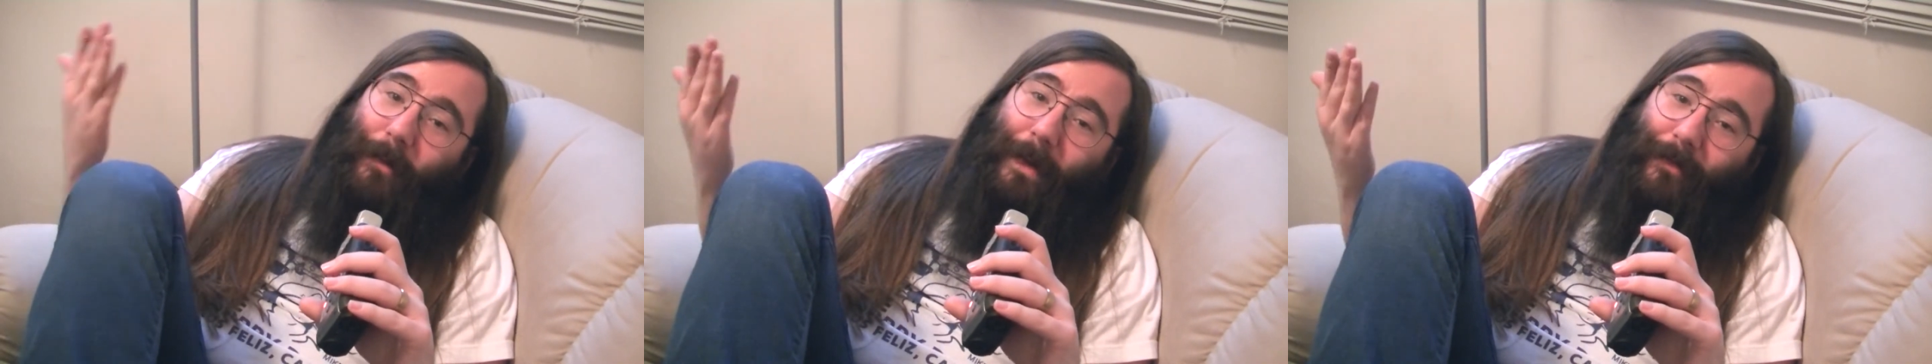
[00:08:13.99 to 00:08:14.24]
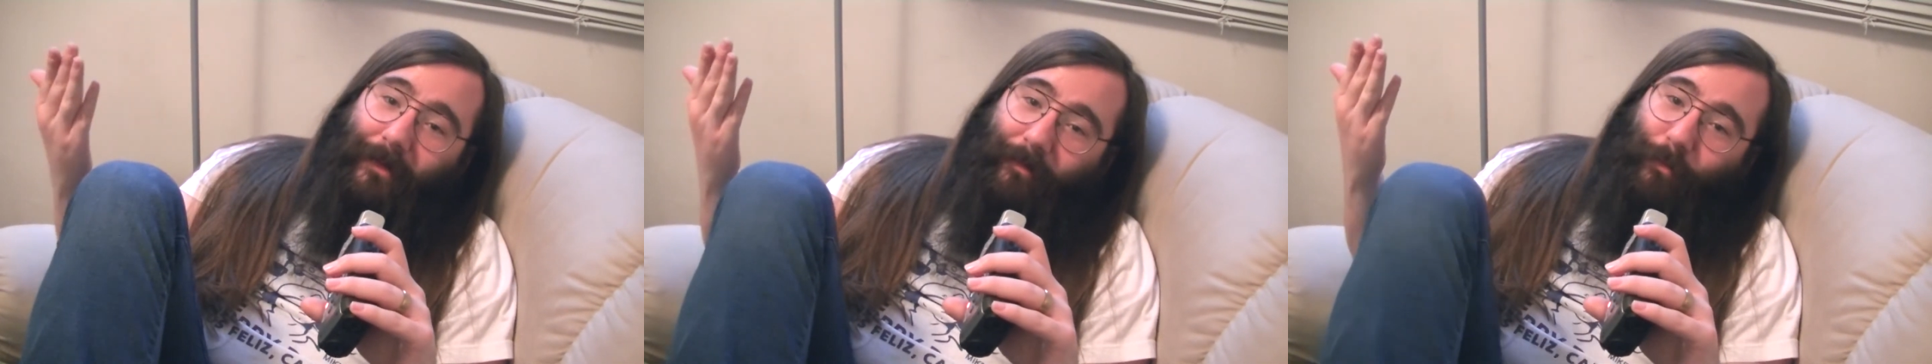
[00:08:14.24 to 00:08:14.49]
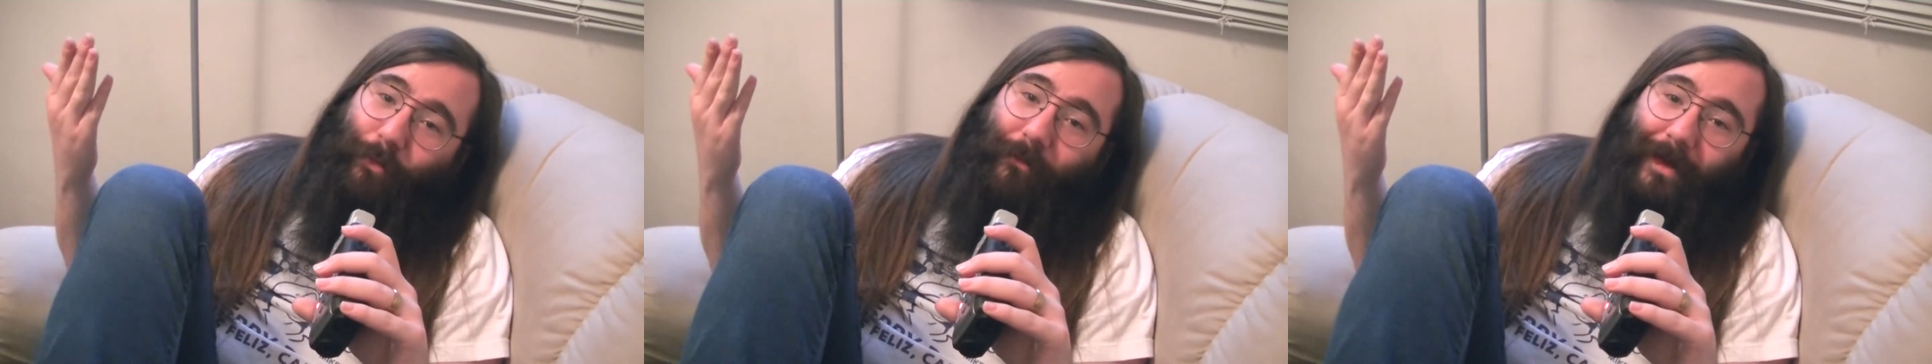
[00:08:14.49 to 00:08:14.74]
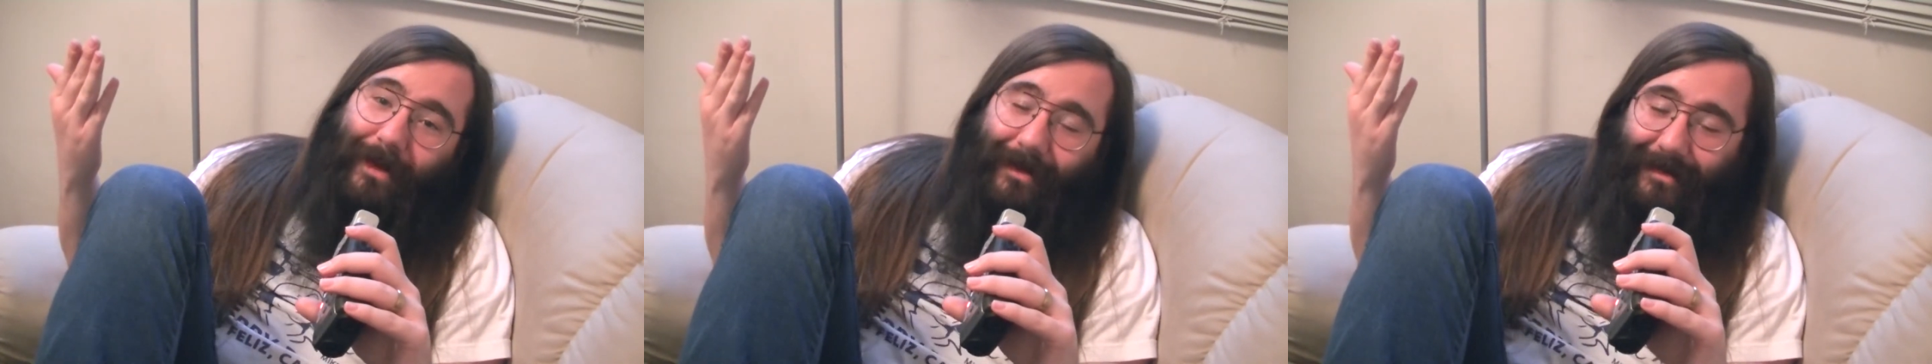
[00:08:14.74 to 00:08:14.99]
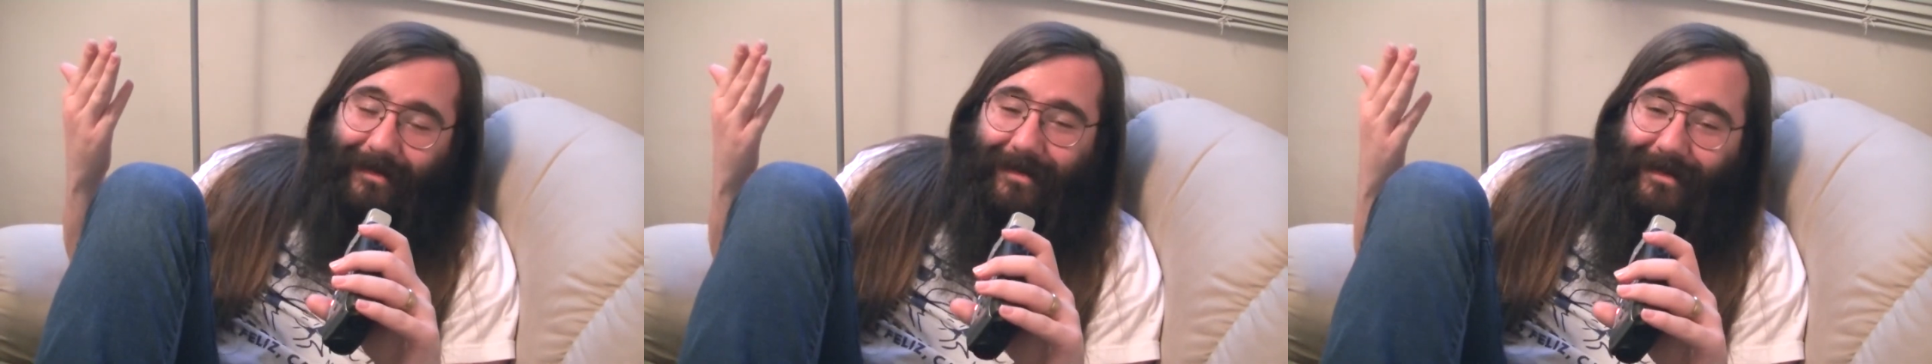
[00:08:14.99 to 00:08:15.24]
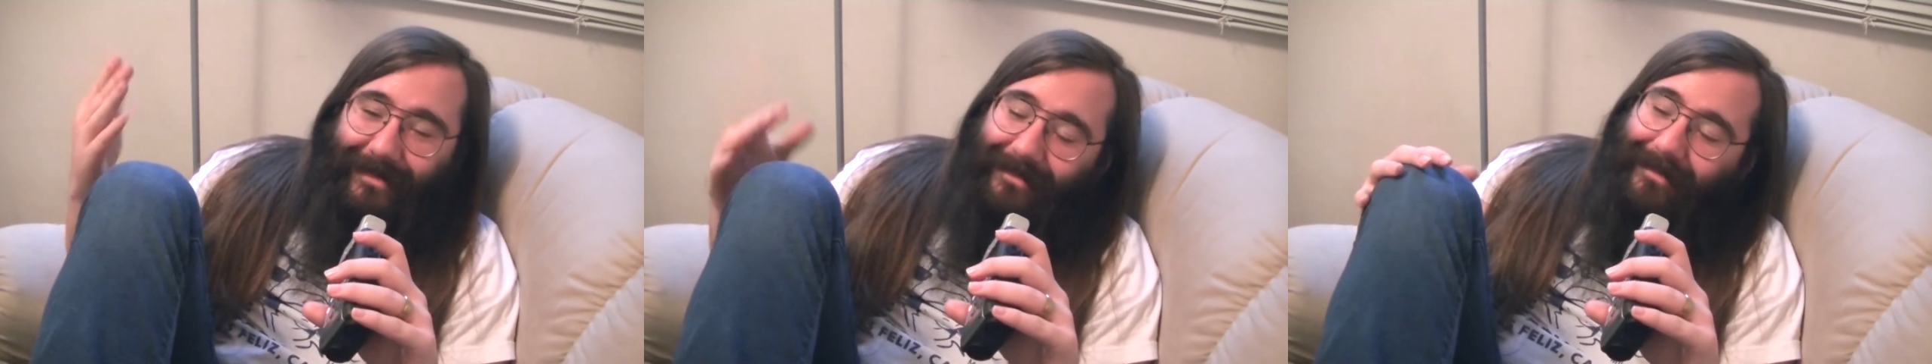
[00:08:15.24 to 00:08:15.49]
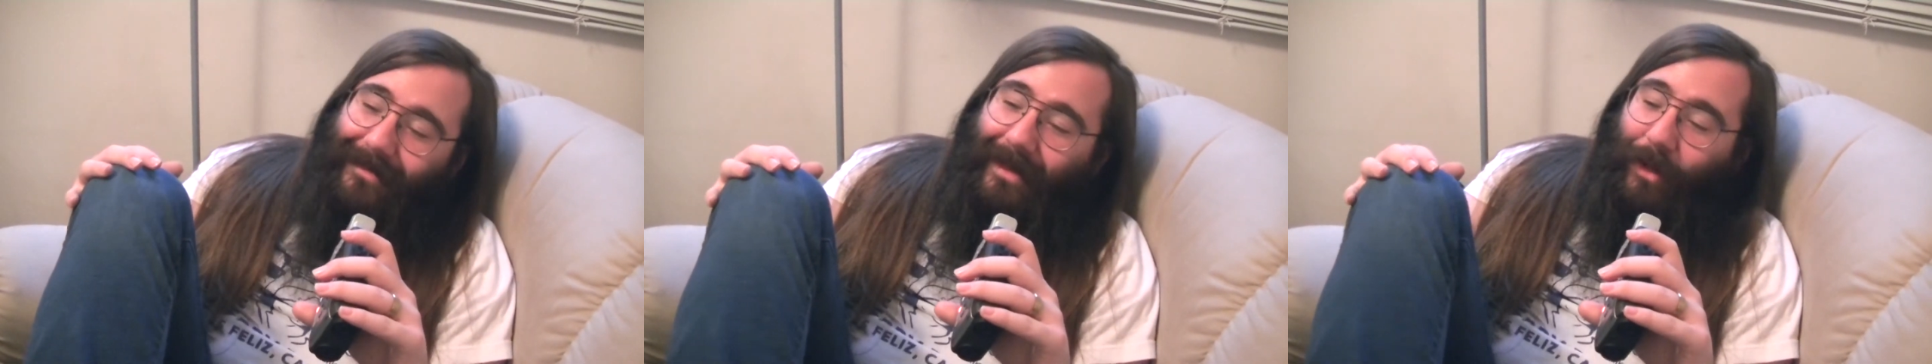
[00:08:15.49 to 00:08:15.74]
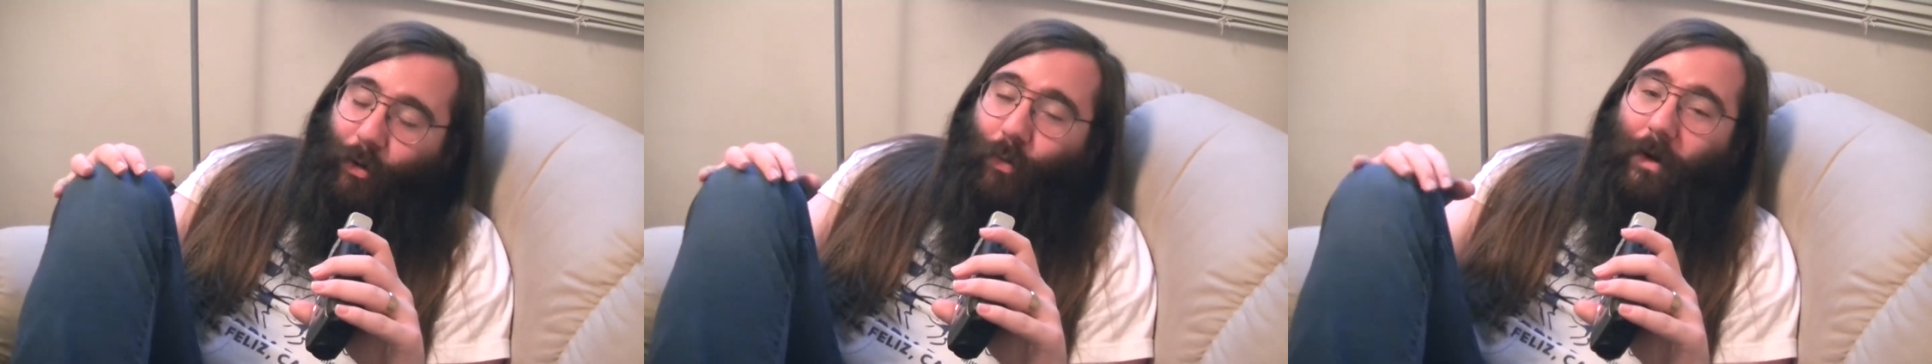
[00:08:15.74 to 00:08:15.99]
about this movie
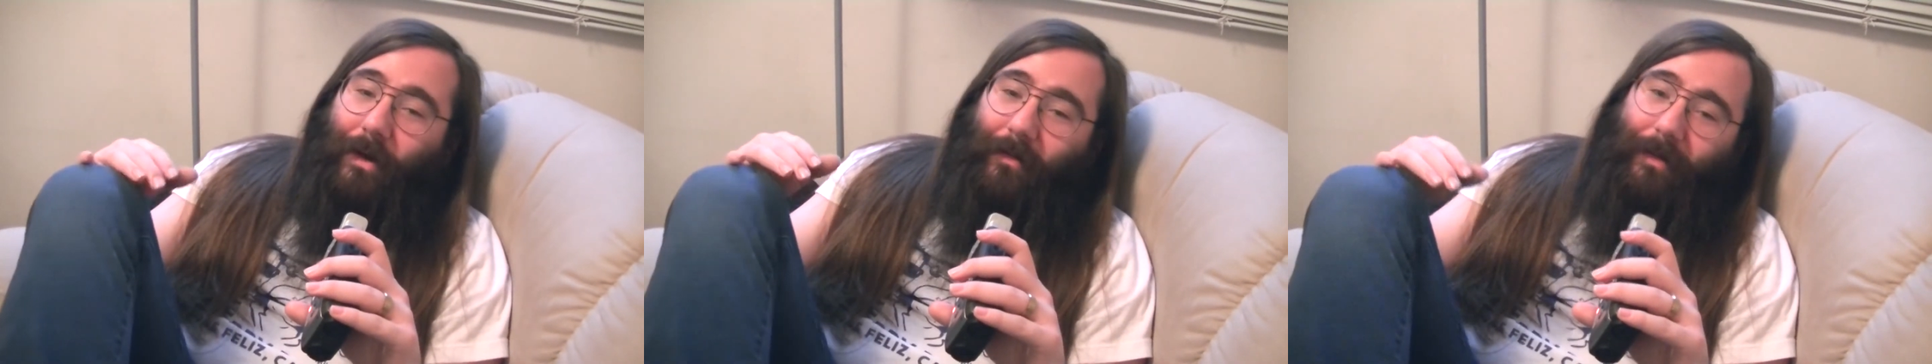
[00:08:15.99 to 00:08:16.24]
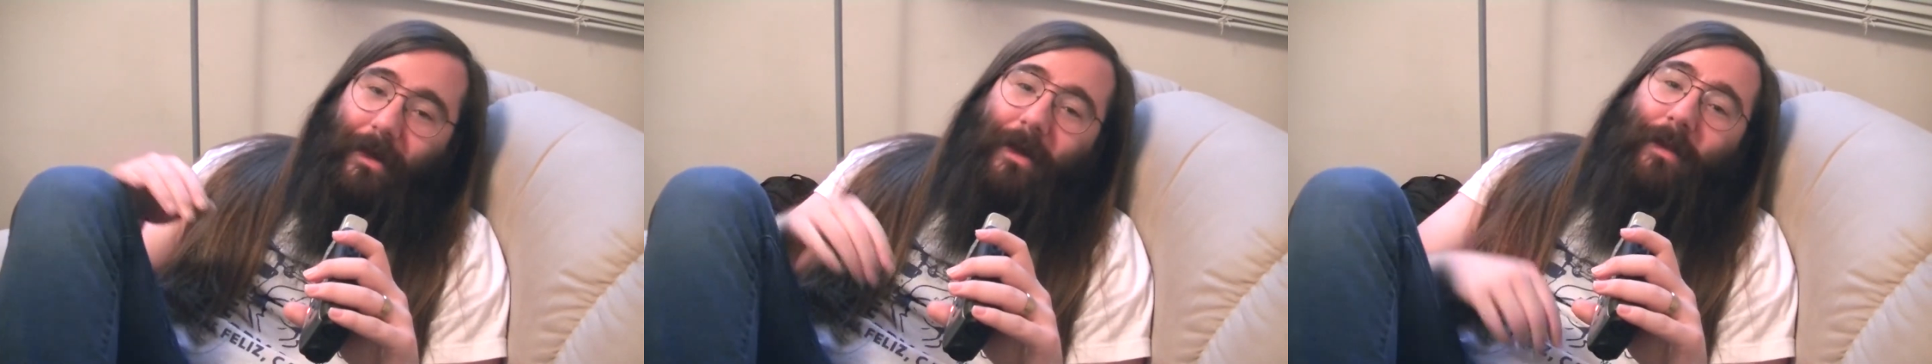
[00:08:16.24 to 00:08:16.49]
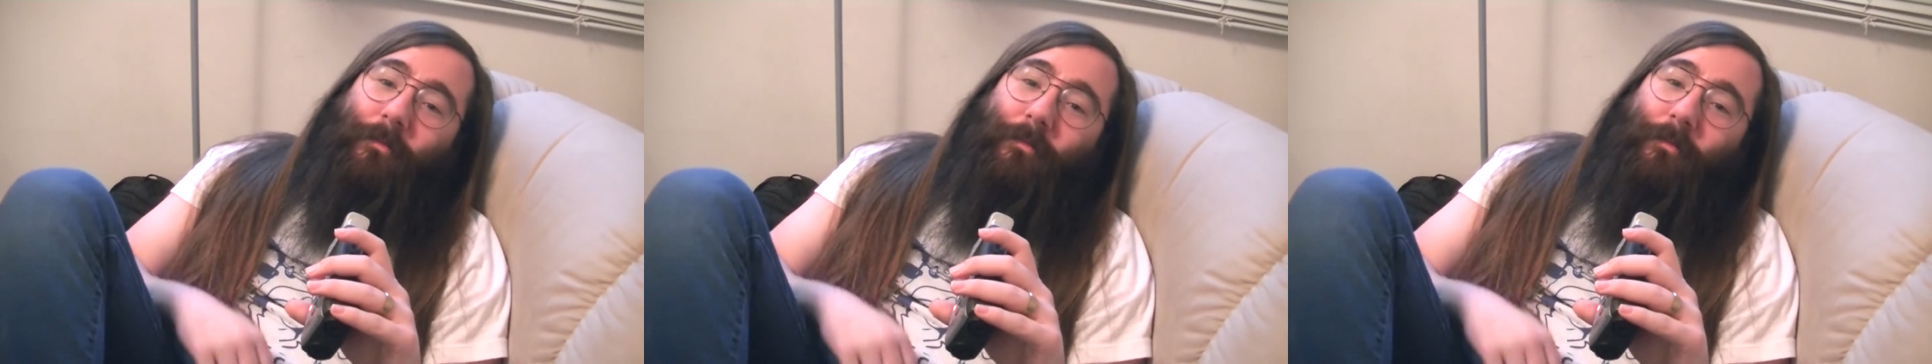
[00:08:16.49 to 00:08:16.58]
and who want to see it